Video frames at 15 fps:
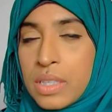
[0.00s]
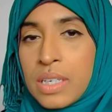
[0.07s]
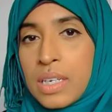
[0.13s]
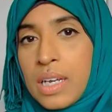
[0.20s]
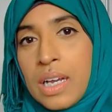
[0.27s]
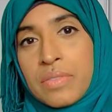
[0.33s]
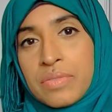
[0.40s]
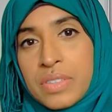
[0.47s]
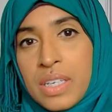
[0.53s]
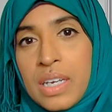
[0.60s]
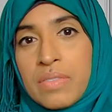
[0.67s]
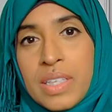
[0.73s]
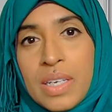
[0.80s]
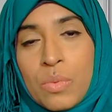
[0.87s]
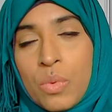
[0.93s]
they have to
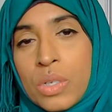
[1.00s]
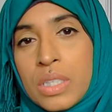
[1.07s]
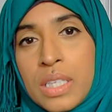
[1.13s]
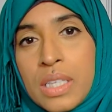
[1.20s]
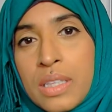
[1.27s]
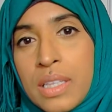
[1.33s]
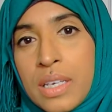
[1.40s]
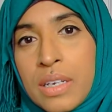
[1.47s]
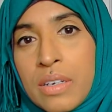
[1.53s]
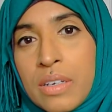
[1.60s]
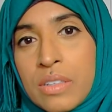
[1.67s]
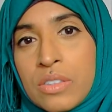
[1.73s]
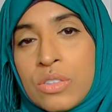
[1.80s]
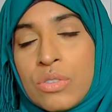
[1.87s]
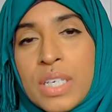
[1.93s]
have that wali
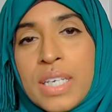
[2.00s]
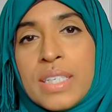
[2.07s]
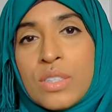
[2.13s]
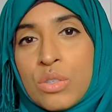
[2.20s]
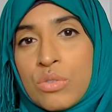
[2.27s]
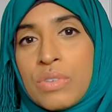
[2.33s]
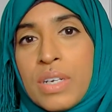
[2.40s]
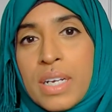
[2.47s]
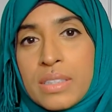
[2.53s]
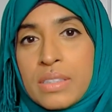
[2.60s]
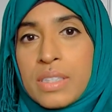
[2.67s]
there to interact,